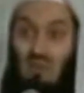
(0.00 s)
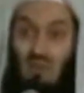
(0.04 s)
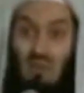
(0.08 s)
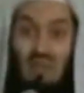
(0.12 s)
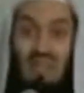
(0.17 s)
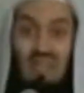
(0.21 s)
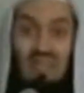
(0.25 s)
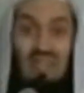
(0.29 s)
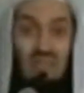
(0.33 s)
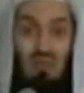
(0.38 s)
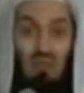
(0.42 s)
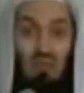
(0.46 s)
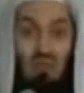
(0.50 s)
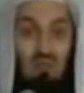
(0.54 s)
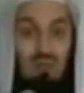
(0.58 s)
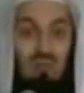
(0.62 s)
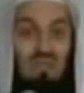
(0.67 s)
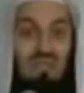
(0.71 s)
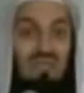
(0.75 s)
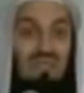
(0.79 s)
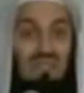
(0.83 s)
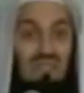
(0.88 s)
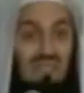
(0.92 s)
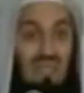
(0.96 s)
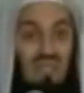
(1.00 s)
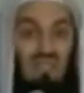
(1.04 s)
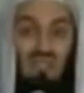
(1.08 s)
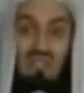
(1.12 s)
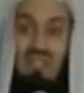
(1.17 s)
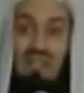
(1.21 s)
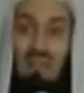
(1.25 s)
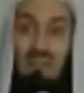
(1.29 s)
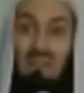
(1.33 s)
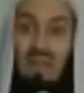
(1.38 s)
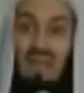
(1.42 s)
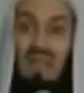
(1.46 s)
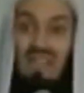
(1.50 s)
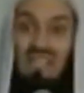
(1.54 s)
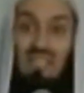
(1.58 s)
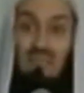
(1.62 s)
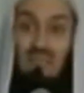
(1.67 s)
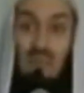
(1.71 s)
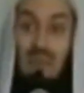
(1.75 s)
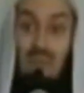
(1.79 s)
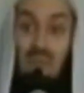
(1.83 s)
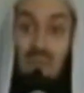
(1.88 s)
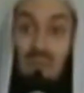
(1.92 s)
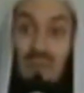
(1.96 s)
a way that would be such an
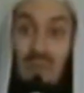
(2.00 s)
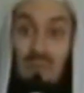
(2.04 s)
embarrassment,